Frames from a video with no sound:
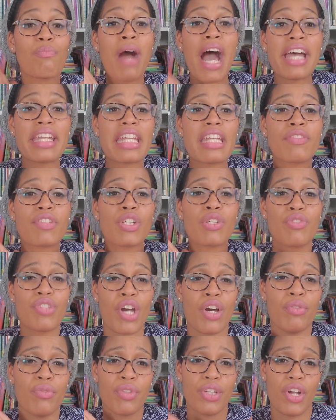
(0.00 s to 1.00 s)
But if you
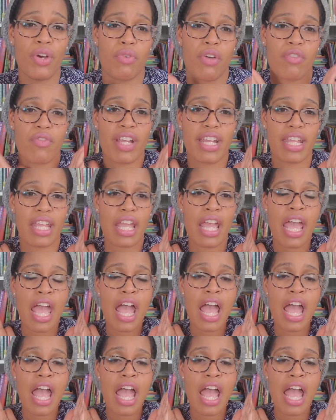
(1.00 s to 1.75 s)
don't know already,